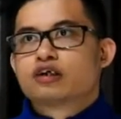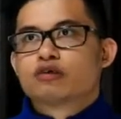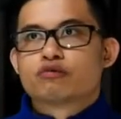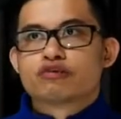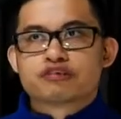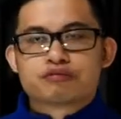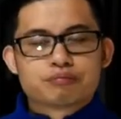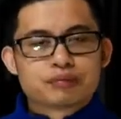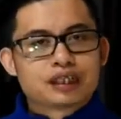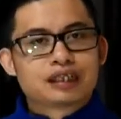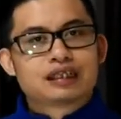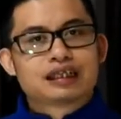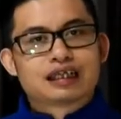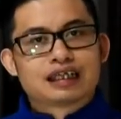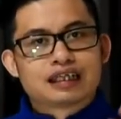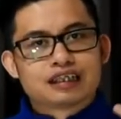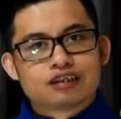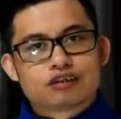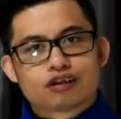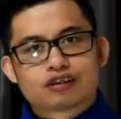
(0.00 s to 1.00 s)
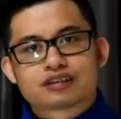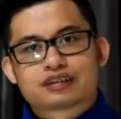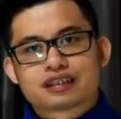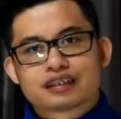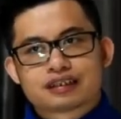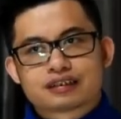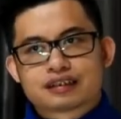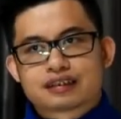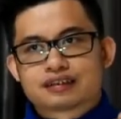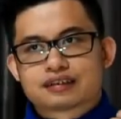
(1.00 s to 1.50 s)
with me a lot
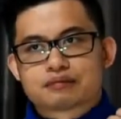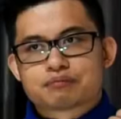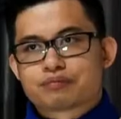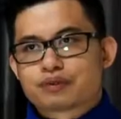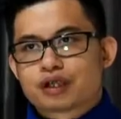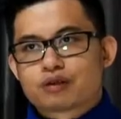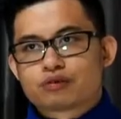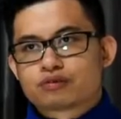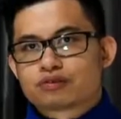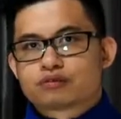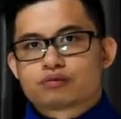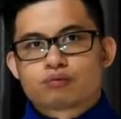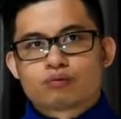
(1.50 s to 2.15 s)
about